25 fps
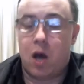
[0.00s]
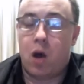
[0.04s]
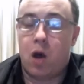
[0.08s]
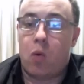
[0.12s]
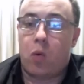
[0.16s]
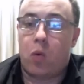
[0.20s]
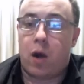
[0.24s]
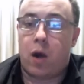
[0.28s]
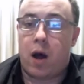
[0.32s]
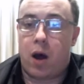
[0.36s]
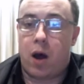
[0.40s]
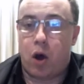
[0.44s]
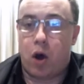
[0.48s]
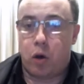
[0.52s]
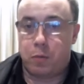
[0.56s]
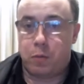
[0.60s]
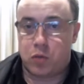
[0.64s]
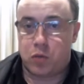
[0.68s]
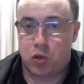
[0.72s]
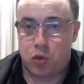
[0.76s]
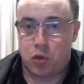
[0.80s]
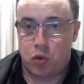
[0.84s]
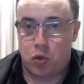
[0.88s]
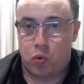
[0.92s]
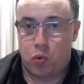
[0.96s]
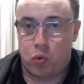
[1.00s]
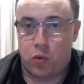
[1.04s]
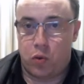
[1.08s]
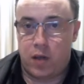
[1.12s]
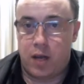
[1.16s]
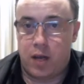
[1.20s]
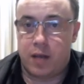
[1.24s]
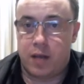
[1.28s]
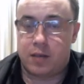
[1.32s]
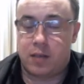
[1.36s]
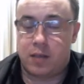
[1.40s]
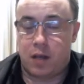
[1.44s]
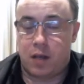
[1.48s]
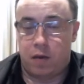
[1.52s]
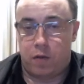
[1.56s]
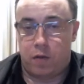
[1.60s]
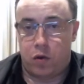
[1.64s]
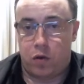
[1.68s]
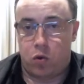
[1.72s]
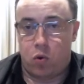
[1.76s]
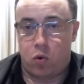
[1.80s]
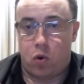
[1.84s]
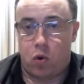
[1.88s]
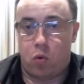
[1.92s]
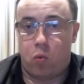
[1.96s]
What I hope to do with this, if
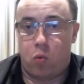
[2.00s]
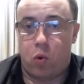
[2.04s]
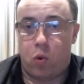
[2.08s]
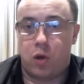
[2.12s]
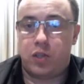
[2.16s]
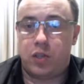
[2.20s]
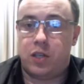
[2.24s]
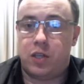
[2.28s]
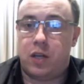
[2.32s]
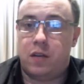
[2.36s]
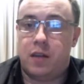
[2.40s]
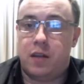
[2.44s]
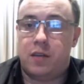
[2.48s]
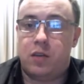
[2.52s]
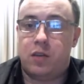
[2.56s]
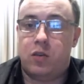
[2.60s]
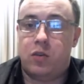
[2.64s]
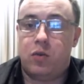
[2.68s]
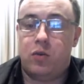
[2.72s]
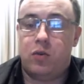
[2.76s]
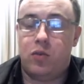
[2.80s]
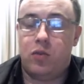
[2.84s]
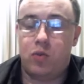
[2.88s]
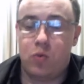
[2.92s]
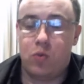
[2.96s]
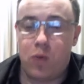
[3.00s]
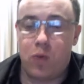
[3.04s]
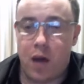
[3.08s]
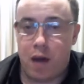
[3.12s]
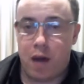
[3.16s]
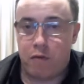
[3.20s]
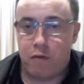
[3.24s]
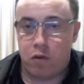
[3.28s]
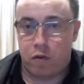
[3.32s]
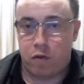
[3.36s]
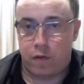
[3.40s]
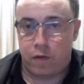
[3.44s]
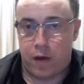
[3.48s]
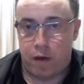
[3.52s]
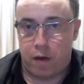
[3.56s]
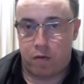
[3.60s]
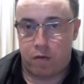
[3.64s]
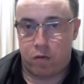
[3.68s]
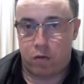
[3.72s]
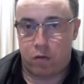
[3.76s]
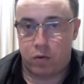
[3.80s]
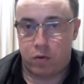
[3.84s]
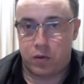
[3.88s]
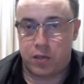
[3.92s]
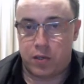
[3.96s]
you're watching this and you do have your
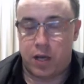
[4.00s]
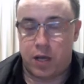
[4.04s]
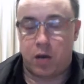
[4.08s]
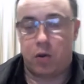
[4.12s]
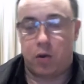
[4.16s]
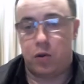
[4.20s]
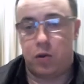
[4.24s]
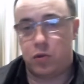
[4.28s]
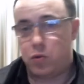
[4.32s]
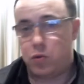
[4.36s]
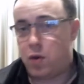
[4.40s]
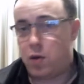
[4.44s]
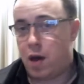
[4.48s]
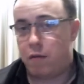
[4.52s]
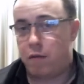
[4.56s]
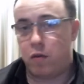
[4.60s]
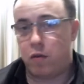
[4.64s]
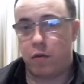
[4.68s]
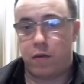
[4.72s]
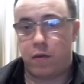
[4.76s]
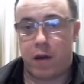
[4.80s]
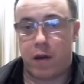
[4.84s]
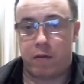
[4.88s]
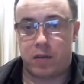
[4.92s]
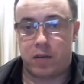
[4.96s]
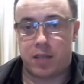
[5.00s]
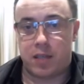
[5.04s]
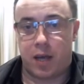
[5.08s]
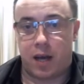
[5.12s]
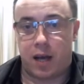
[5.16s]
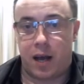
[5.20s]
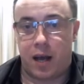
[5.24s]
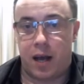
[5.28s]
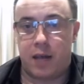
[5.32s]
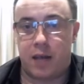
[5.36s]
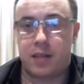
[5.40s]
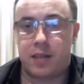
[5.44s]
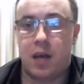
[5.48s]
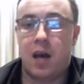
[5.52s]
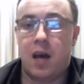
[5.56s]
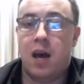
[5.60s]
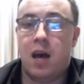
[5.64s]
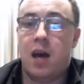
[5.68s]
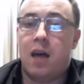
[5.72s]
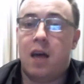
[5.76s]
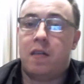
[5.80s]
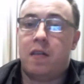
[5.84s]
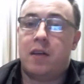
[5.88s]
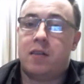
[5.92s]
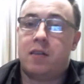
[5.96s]
favorite routine or you do have your favorite techniques,
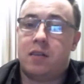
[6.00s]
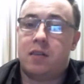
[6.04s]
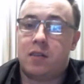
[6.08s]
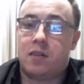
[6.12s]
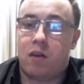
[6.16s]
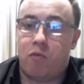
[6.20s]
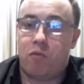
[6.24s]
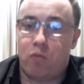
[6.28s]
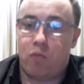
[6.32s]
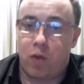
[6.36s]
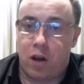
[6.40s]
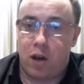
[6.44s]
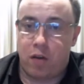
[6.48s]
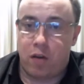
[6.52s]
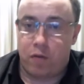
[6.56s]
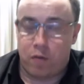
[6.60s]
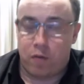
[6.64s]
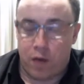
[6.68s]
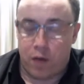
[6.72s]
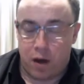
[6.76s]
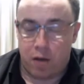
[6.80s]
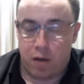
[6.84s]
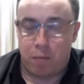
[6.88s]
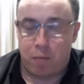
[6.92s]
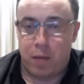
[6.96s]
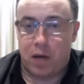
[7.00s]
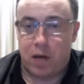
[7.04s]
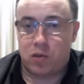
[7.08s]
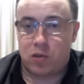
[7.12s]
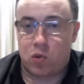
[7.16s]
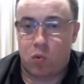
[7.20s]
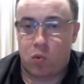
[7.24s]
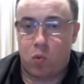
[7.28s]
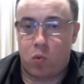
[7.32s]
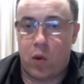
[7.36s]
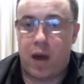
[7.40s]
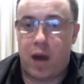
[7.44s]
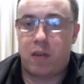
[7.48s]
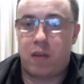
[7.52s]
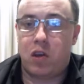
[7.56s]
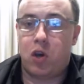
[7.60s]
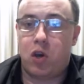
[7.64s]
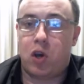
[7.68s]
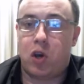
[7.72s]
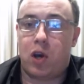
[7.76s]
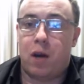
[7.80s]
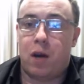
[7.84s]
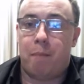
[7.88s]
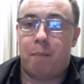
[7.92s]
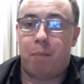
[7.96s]
this is a really fundamental way that
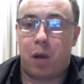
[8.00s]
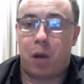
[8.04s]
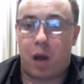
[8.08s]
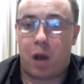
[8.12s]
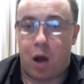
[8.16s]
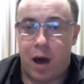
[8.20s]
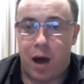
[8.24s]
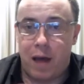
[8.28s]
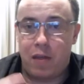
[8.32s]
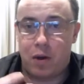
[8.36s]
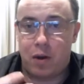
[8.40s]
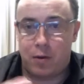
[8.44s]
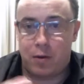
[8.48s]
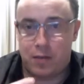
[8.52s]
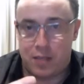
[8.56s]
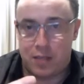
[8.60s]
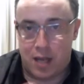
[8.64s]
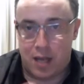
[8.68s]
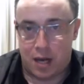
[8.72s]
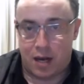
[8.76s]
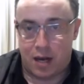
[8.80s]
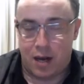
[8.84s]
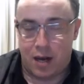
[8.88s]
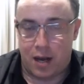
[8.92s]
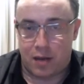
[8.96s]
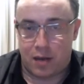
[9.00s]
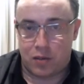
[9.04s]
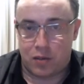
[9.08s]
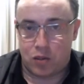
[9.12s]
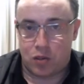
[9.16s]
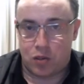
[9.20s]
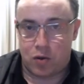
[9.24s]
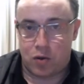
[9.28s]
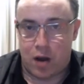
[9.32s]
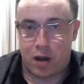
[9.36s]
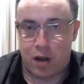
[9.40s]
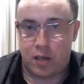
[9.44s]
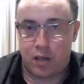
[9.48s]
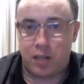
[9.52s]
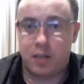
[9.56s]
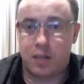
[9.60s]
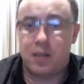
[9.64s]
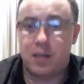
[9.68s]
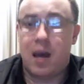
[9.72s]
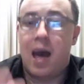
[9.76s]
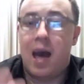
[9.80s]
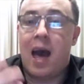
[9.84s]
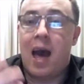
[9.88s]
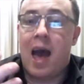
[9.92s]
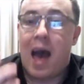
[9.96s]
you can apply those techniques and
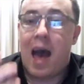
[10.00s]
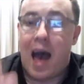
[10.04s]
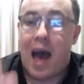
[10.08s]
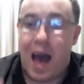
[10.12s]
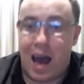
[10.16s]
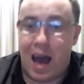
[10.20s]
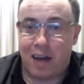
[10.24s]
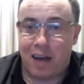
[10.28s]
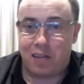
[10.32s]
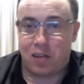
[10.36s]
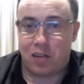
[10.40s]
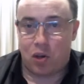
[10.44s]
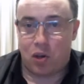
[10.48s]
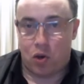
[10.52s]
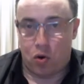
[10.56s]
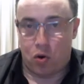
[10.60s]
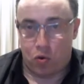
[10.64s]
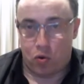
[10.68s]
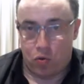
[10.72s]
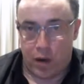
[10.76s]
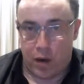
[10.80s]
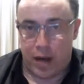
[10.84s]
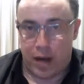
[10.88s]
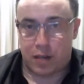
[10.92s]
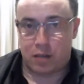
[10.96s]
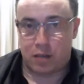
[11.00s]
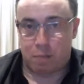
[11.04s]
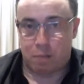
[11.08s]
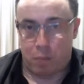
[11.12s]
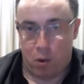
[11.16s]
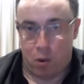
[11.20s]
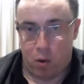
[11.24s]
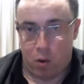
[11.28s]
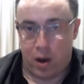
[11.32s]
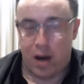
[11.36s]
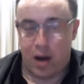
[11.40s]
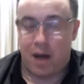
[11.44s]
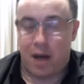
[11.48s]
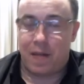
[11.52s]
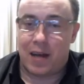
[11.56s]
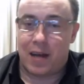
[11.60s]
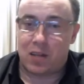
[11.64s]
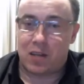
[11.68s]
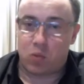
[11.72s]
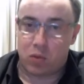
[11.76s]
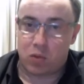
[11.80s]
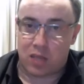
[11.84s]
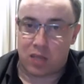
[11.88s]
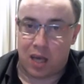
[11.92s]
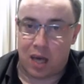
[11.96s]
strategies at the correct point. And
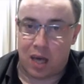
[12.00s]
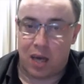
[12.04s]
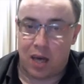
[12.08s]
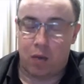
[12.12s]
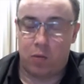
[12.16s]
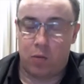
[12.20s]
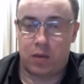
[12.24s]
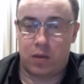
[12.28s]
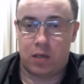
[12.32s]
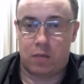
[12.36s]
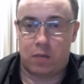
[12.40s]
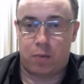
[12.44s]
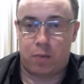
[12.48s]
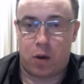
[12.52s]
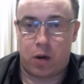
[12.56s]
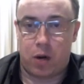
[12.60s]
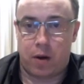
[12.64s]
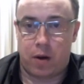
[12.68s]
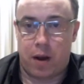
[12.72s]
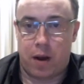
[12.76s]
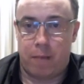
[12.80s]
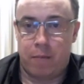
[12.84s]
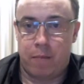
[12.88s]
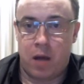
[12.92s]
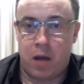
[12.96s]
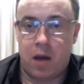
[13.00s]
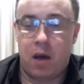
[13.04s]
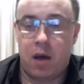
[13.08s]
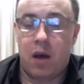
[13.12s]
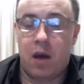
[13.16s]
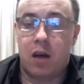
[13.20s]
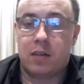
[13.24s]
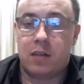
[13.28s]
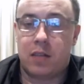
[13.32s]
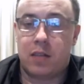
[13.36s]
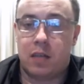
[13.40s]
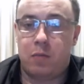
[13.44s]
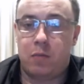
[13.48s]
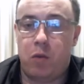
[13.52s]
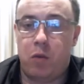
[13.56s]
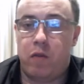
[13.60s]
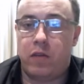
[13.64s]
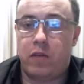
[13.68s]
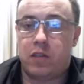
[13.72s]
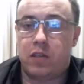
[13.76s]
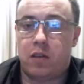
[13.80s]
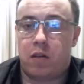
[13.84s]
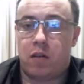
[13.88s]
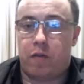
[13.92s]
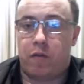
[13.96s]
that's what's key with this program. So let's move
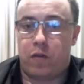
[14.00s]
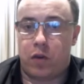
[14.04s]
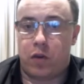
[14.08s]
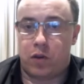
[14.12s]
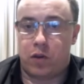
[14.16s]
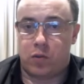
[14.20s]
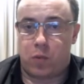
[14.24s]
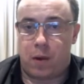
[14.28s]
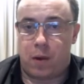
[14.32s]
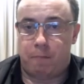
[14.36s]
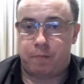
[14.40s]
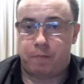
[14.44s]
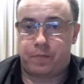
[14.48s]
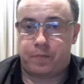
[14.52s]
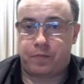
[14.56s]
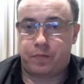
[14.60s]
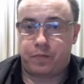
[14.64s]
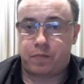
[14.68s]
into the first one.